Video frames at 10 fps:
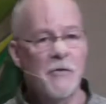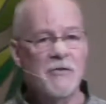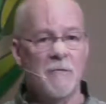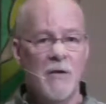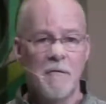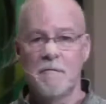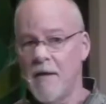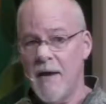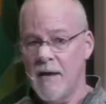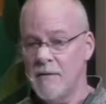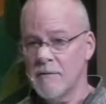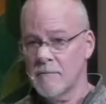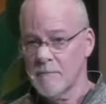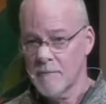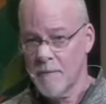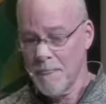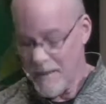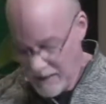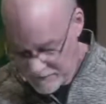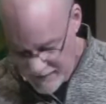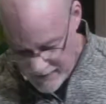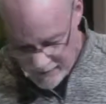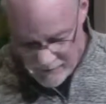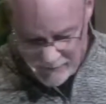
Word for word: of their faith, and then